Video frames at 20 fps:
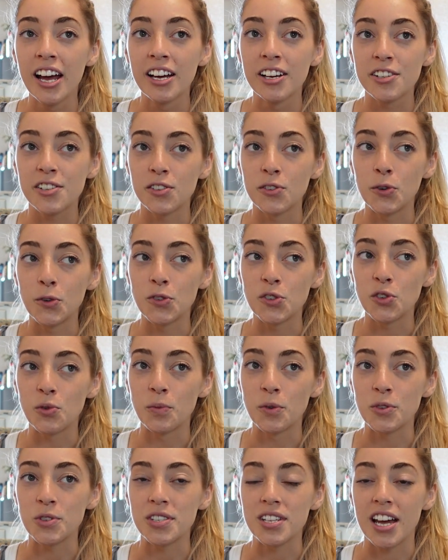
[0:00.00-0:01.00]
So it's
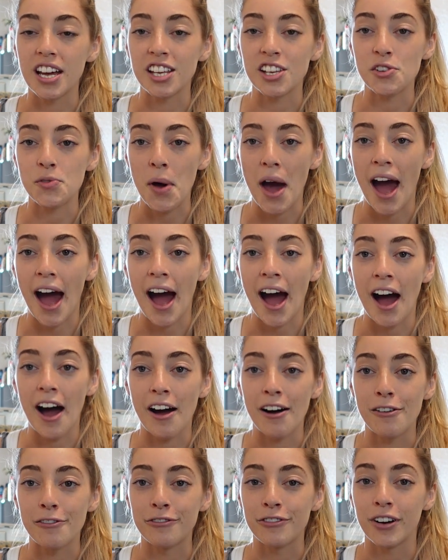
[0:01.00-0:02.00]
almost like you
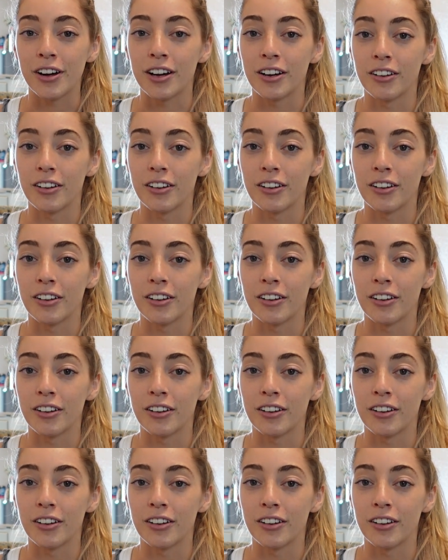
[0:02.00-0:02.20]
have